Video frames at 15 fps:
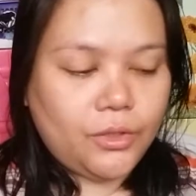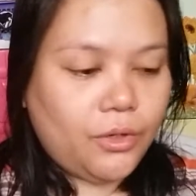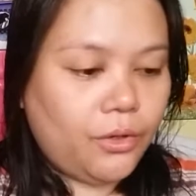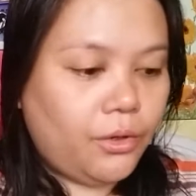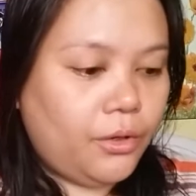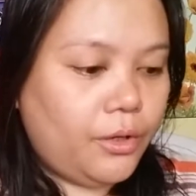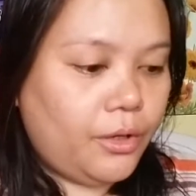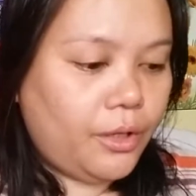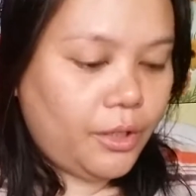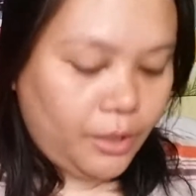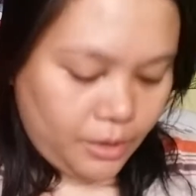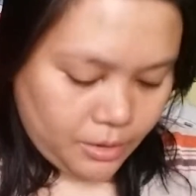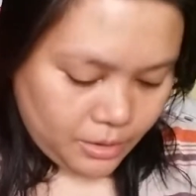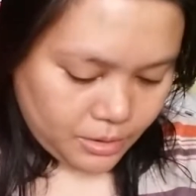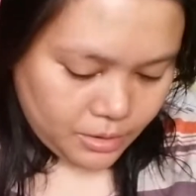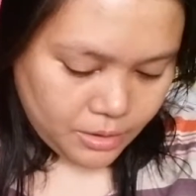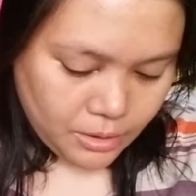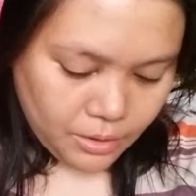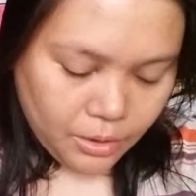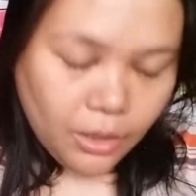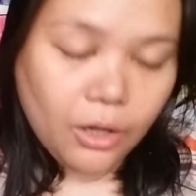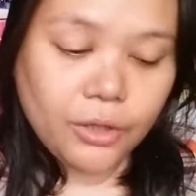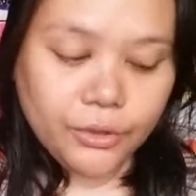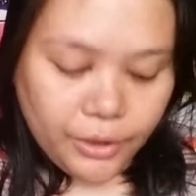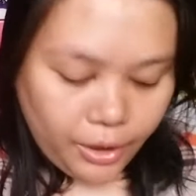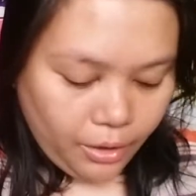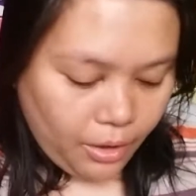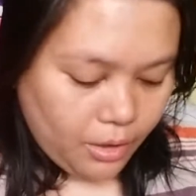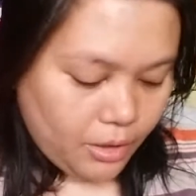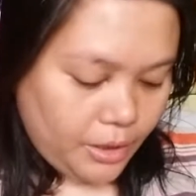or on
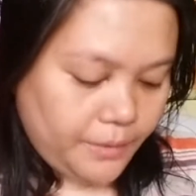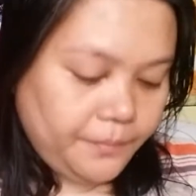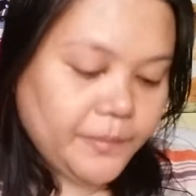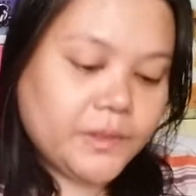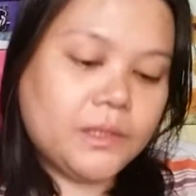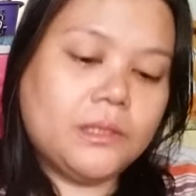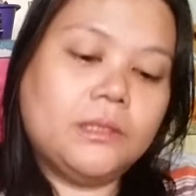their arms.